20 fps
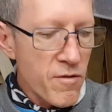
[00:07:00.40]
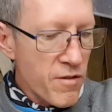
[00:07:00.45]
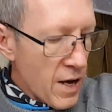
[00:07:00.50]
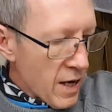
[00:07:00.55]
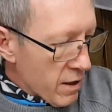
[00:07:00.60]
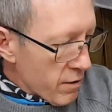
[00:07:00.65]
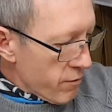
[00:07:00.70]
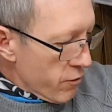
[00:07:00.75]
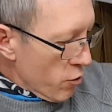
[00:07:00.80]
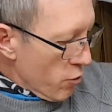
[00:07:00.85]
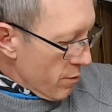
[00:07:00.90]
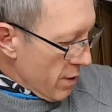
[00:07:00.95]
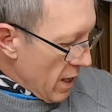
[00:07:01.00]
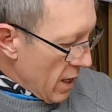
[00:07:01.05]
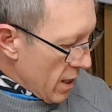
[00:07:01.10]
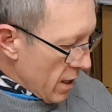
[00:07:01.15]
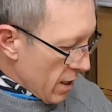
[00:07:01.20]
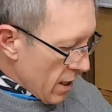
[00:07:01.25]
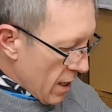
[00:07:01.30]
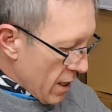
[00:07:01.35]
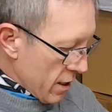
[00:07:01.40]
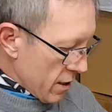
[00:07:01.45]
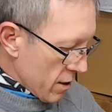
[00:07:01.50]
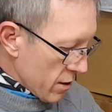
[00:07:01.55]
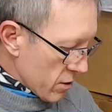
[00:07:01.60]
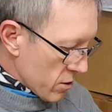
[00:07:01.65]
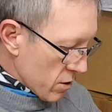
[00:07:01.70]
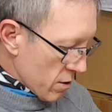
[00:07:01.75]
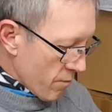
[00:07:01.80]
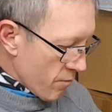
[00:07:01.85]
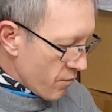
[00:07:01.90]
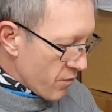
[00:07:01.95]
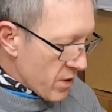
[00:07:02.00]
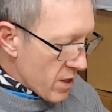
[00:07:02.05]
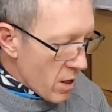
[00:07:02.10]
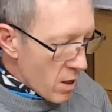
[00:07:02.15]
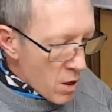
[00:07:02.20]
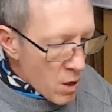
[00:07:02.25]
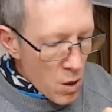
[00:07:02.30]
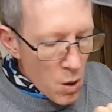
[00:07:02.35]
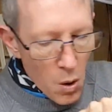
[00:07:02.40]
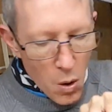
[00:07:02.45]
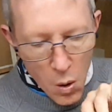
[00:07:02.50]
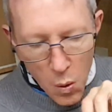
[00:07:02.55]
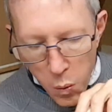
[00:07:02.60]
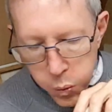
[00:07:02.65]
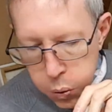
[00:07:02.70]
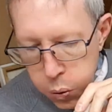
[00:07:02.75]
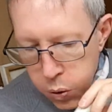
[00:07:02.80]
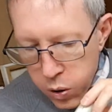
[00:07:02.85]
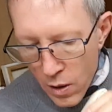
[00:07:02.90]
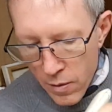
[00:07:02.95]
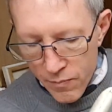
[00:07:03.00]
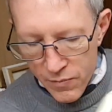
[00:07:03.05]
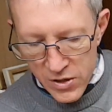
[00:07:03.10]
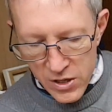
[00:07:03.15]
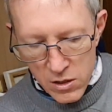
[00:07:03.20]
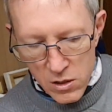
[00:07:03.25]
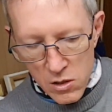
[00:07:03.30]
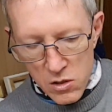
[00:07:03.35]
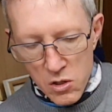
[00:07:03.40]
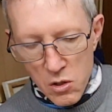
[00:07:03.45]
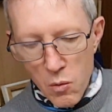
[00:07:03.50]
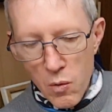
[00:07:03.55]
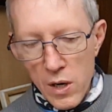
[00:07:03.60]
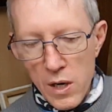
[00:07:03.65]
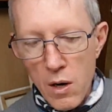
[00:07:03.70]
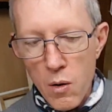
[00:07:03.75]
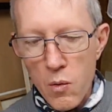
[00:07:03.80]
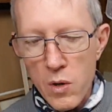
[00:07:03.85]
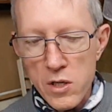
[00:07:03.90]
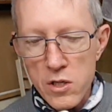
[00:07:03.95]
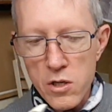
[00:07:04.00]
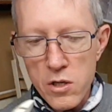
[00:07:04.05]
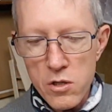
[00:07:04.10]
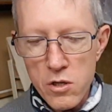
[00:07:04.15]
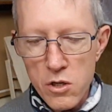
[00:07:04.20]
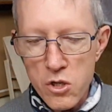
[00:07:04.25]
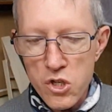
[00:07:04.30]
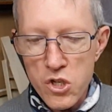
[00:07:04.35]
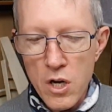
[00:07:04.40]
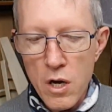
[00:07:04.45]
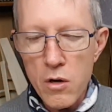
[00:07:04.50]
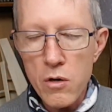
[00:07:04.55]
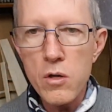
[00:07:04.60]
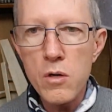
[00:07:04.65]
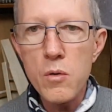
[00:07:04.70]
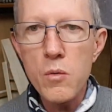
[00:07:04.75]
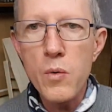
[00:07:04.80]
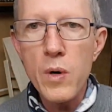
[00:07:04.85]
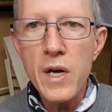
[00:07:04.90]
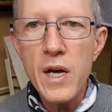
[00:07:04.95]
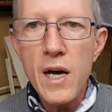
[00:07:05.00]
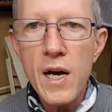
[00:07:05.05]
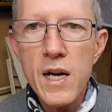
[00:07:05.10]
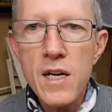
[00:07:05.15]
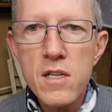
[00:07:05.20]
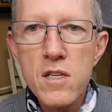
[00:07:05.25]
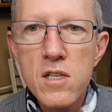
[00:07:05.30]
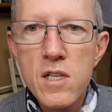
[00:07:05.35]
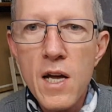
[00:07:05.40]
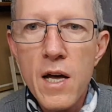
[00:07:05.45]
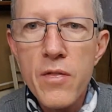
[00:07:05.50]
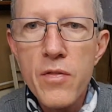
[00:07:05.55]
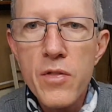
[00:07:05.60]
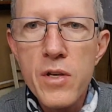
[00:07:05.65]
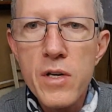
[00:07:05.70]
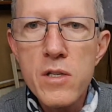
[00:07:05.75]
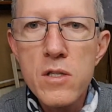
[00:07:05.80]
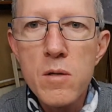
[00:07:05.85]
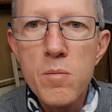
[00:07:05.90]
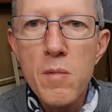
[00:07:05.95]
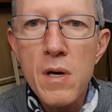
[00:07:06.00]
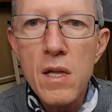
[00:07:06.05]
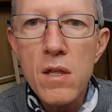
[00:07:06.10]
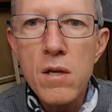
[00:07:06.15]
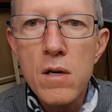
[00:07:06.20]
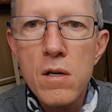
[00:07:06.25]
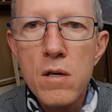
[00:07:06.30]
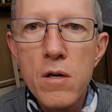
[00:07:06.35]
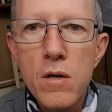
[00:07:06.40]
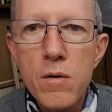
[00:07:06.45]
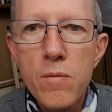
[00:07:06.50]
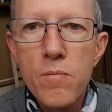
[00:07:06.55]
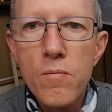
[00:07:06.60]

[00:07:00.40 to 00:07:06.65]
Vac Form airliners. This is the one I wanted to show you where I'd done this method